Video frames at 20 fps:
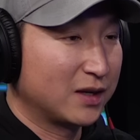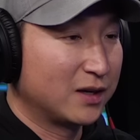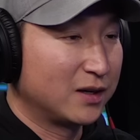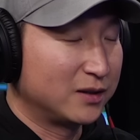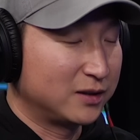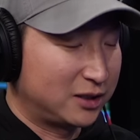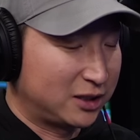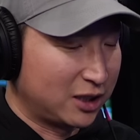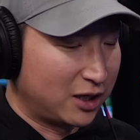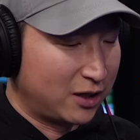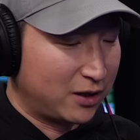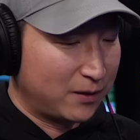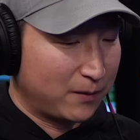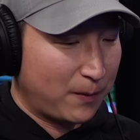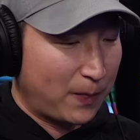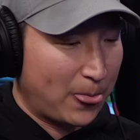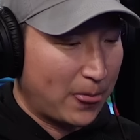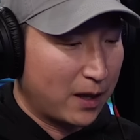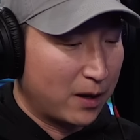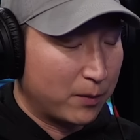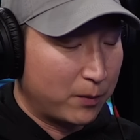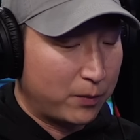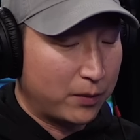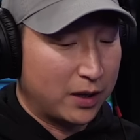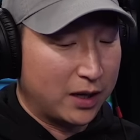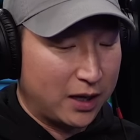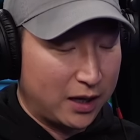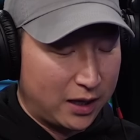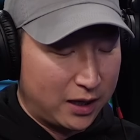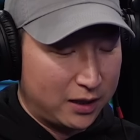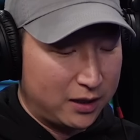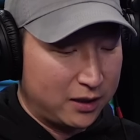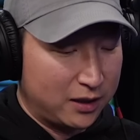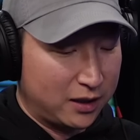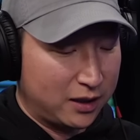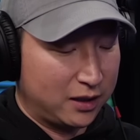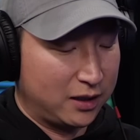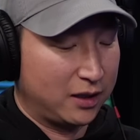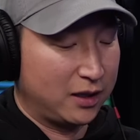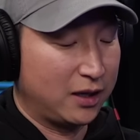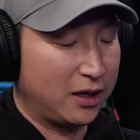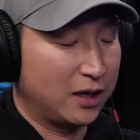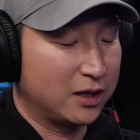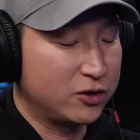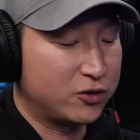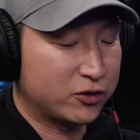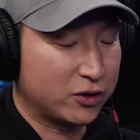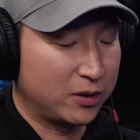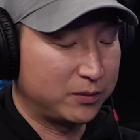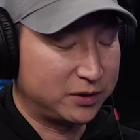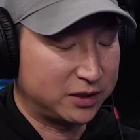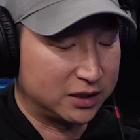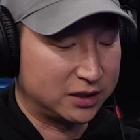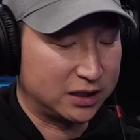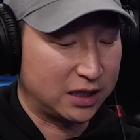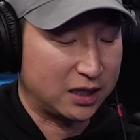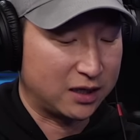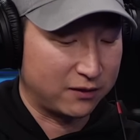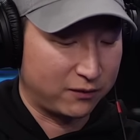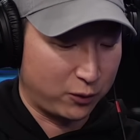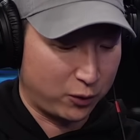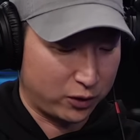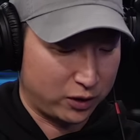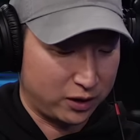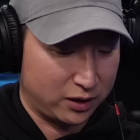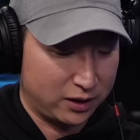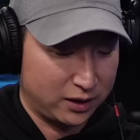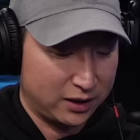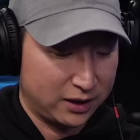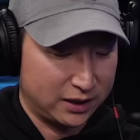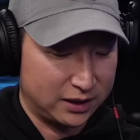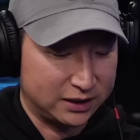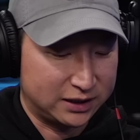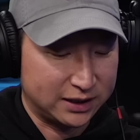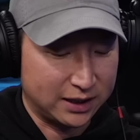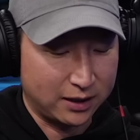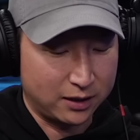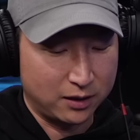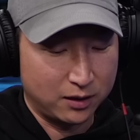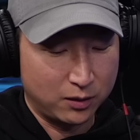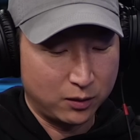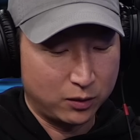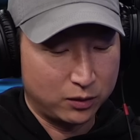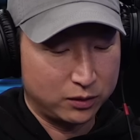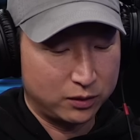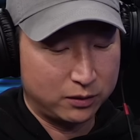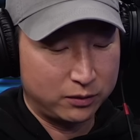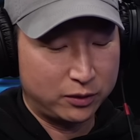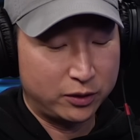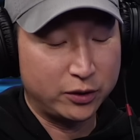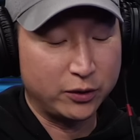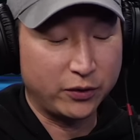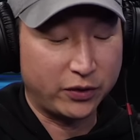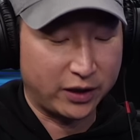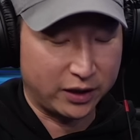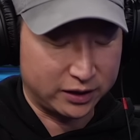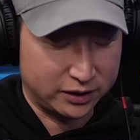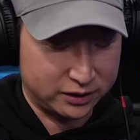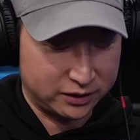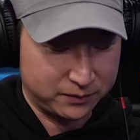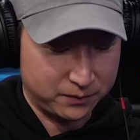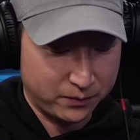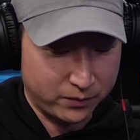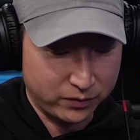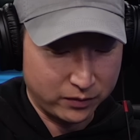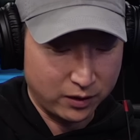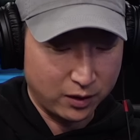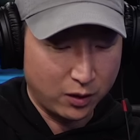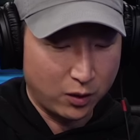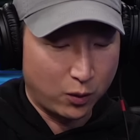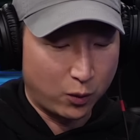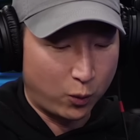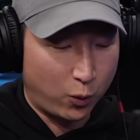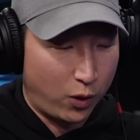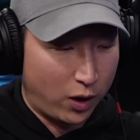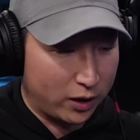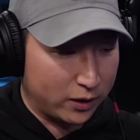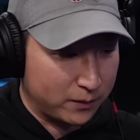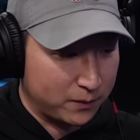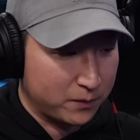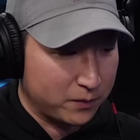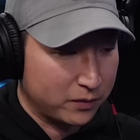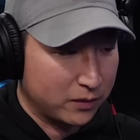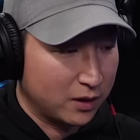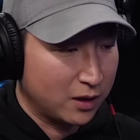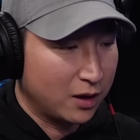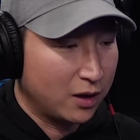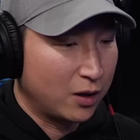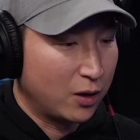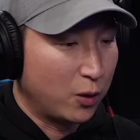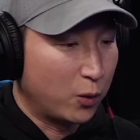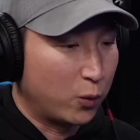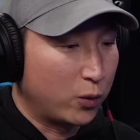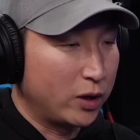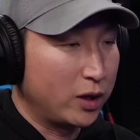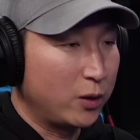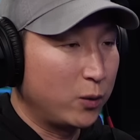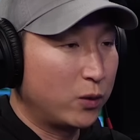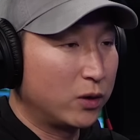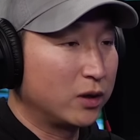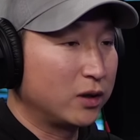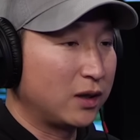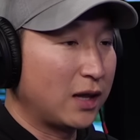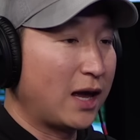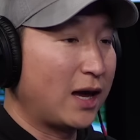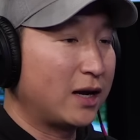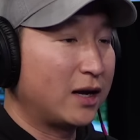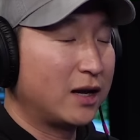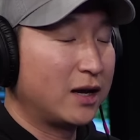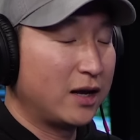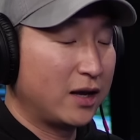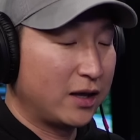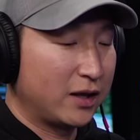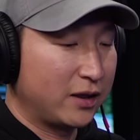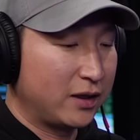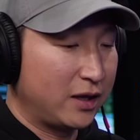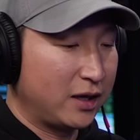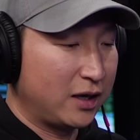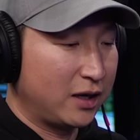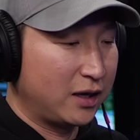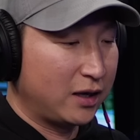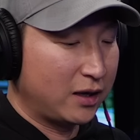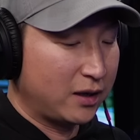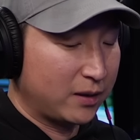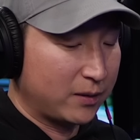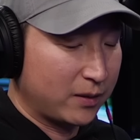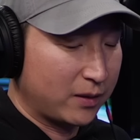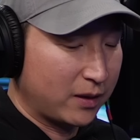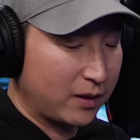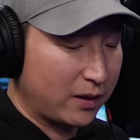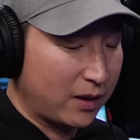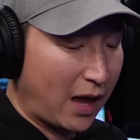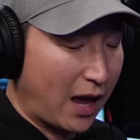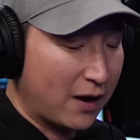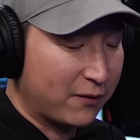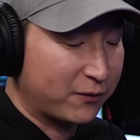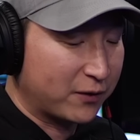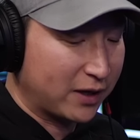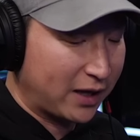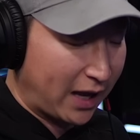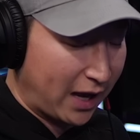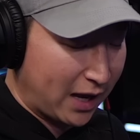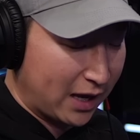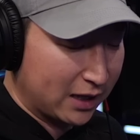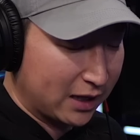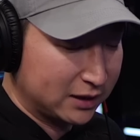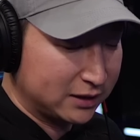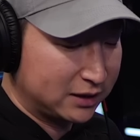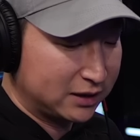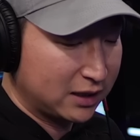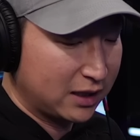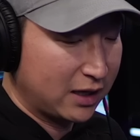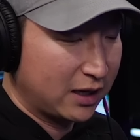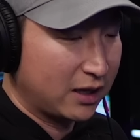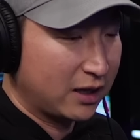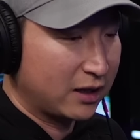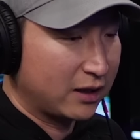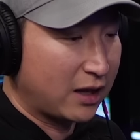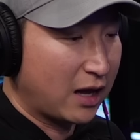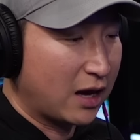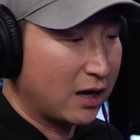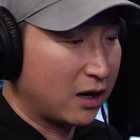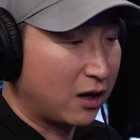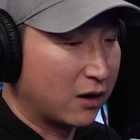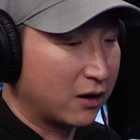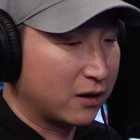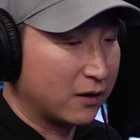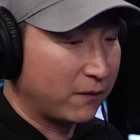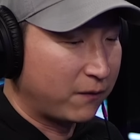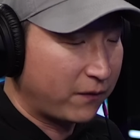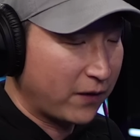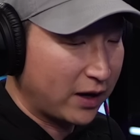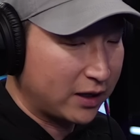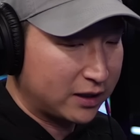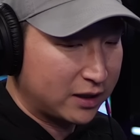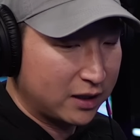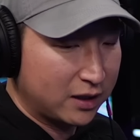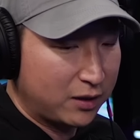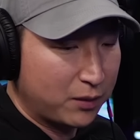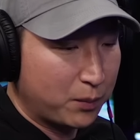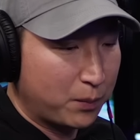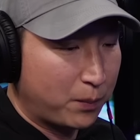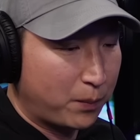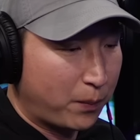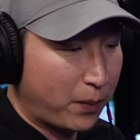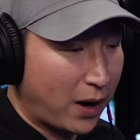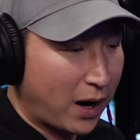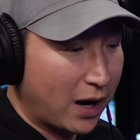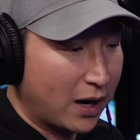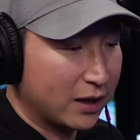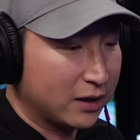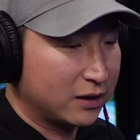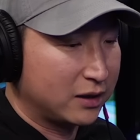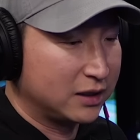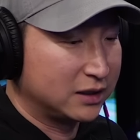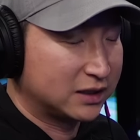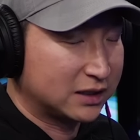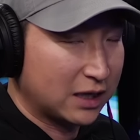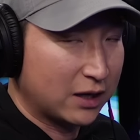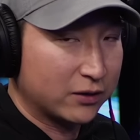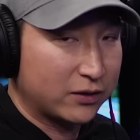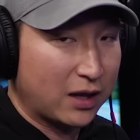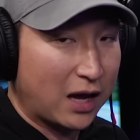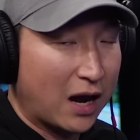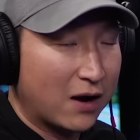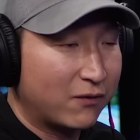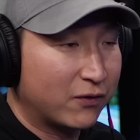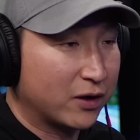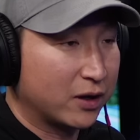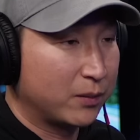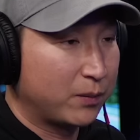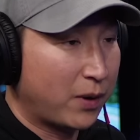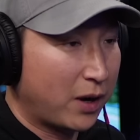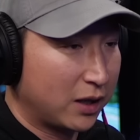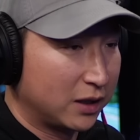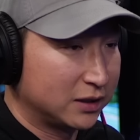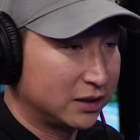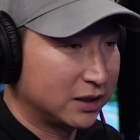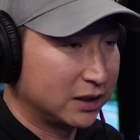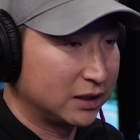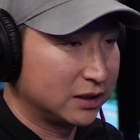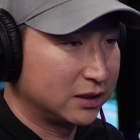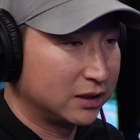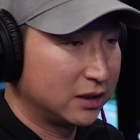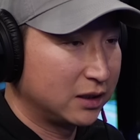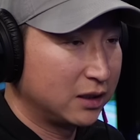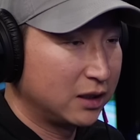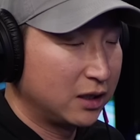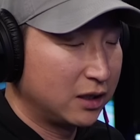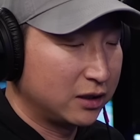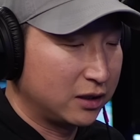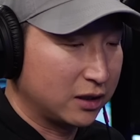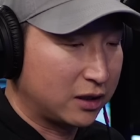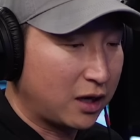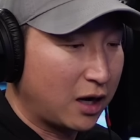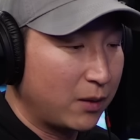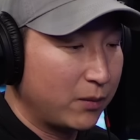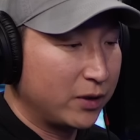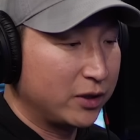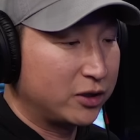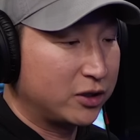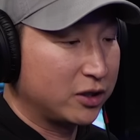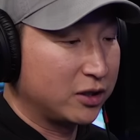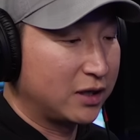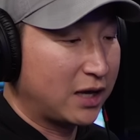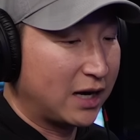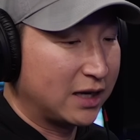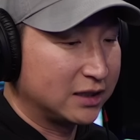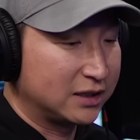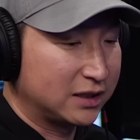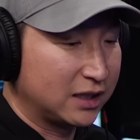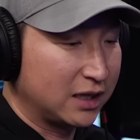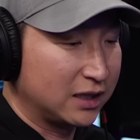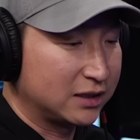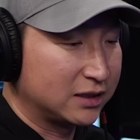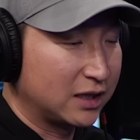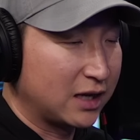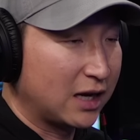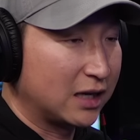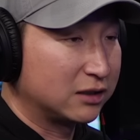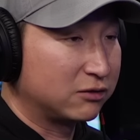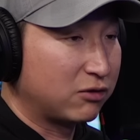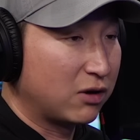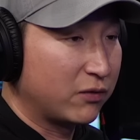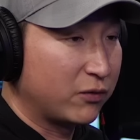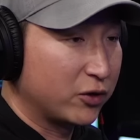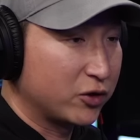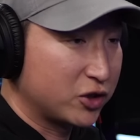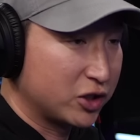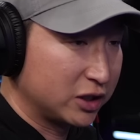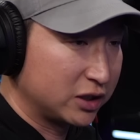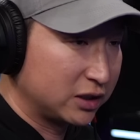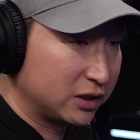So in Trump's executive order, he said two things. One, we will let the Africans that are affected by the South African policies to come into the United States as refugees.